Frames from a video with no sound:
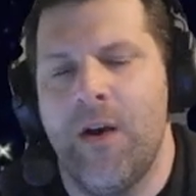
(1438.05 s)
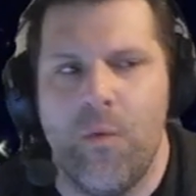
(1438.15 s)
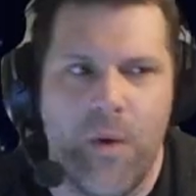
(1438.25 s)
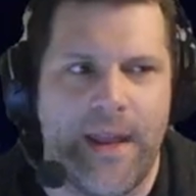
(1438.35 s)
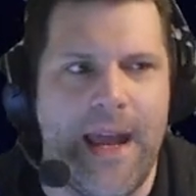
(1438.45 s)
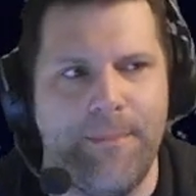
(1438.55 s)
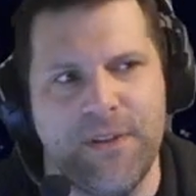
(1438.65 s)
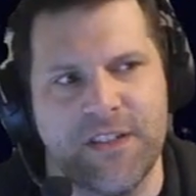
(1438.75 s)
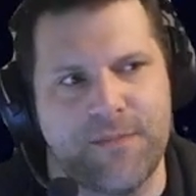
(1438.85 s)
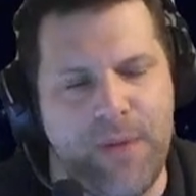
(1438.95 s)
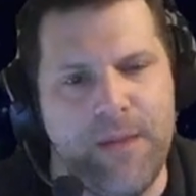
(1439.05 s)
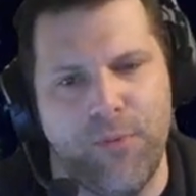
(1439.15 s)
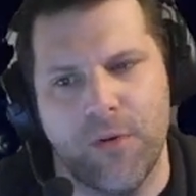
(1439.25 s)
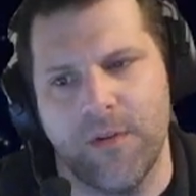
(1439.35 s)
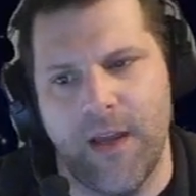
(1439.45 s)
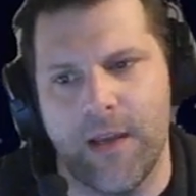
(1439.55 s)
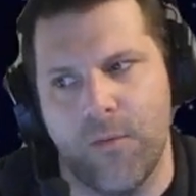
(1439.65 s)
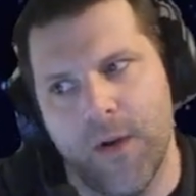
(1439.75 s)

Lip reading: what happens is people are like, well,